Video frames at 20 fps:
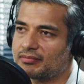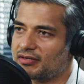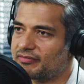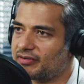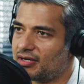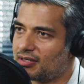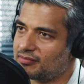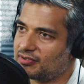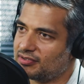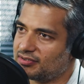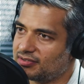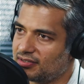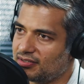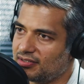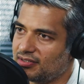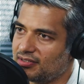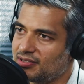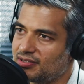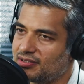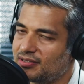family is
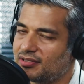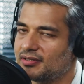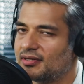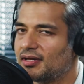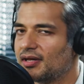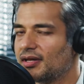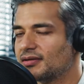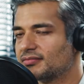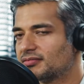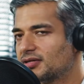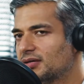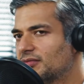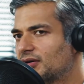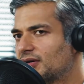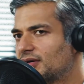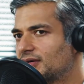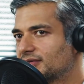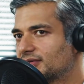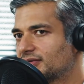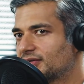Indian, and some
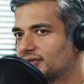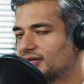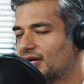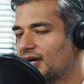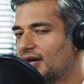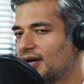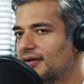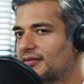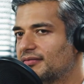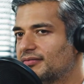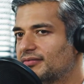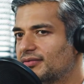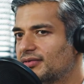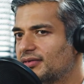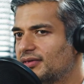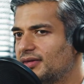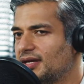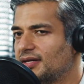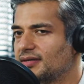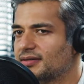cultures have
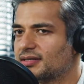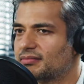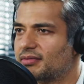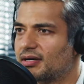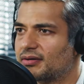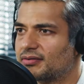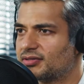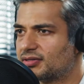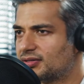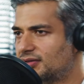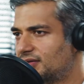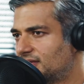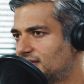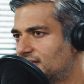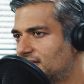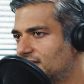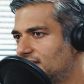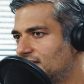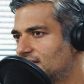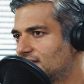things about
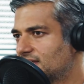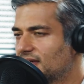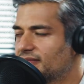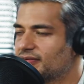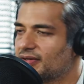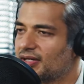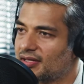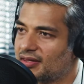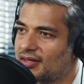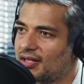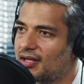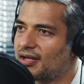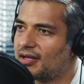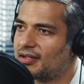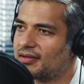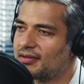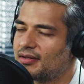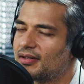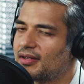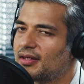surgery and stuff like
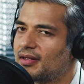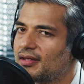that.